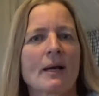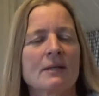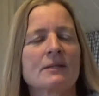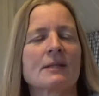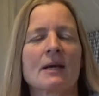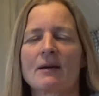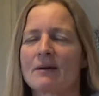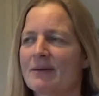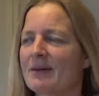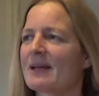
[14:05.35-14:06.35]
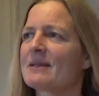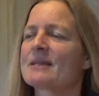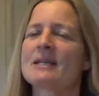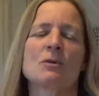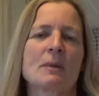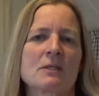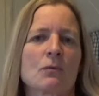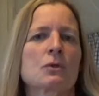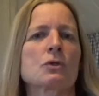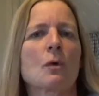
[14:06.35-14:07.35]
I can say to myself,
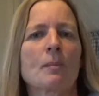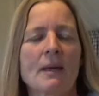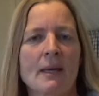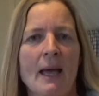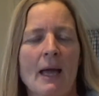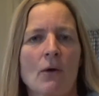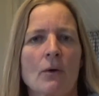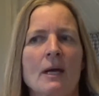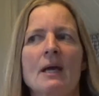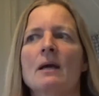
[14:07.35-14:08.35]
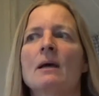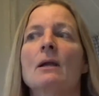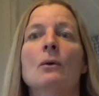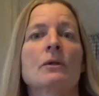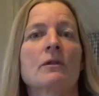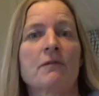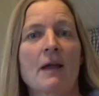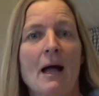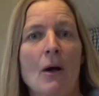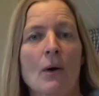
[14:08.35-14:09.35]
well, stop being angry, look at the
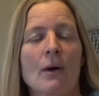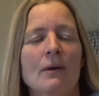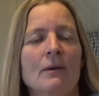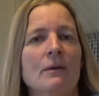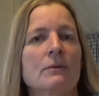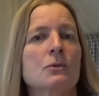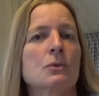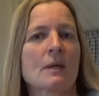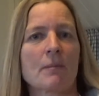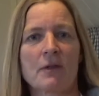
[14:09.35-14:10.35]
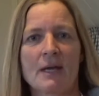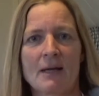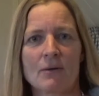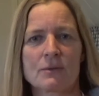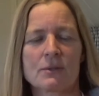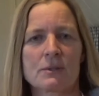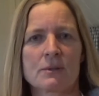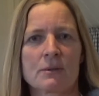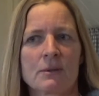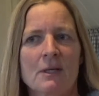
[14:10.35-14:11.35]
flower, do something else.
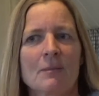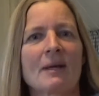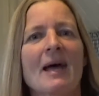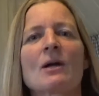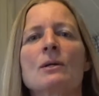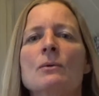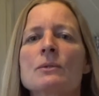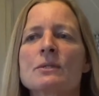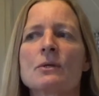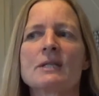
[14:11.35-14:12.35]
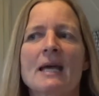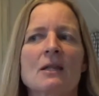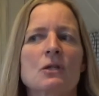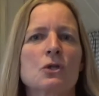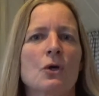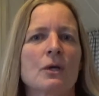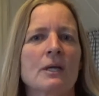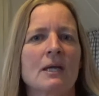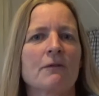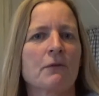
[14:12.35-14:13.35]
But I can also take the
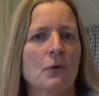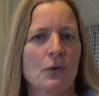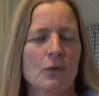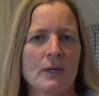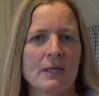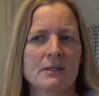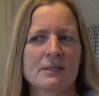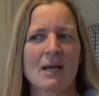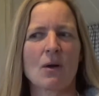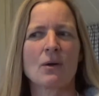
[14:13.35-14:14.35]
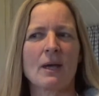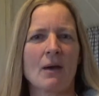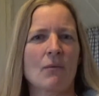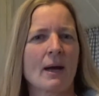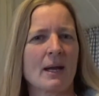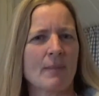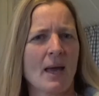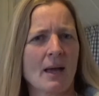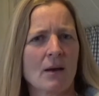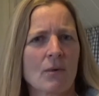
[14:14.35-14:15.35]
journey further in and say, okay, right, I'm
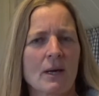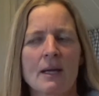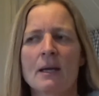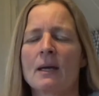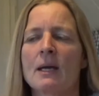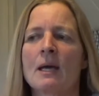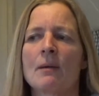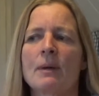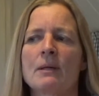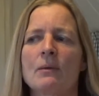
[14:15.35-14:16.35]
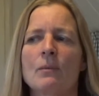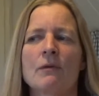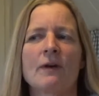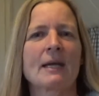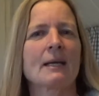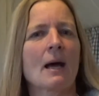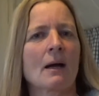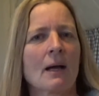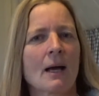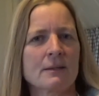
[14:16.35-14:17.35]
angry, but if I get
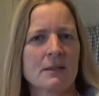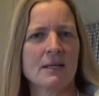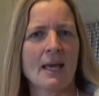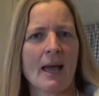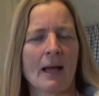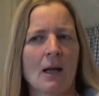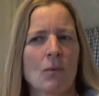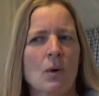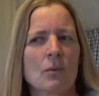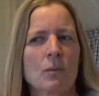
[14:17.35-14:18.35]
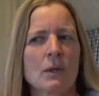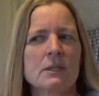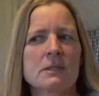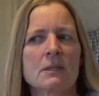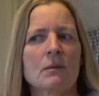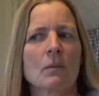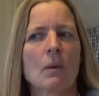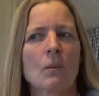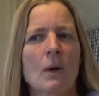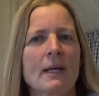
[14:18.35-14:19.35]
under the anger, what is it?
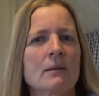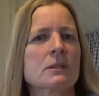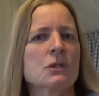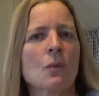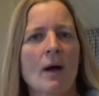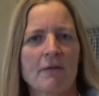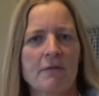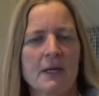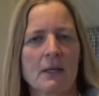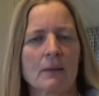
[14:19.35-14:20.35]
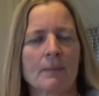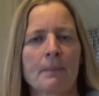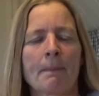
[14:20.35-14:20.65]
What else do I feel?